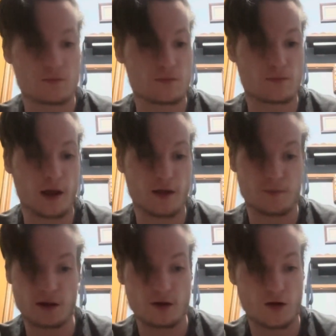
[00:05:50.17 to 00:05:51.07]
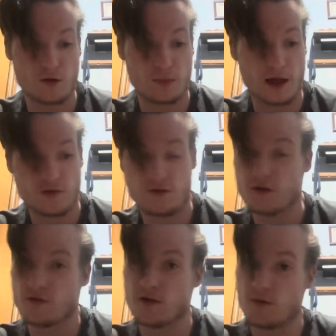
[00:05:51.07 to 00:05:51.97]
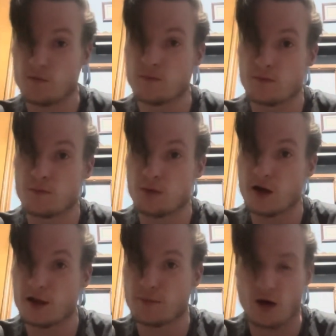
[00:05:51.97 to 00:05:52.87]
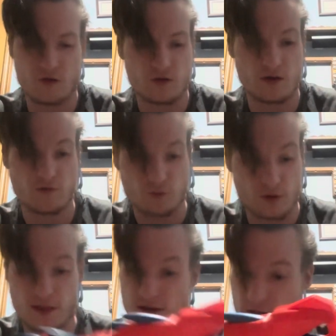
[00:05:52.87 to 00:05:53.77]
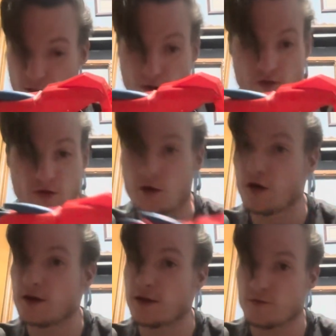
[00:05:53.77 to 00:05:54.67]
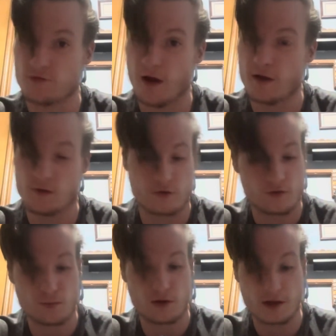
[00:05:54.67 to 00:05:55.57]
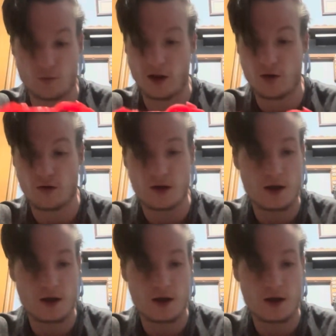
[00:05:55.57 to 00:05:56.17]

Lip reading: my opinion on the blaster is still pretty positive with it. It looks good, it fires pretty well.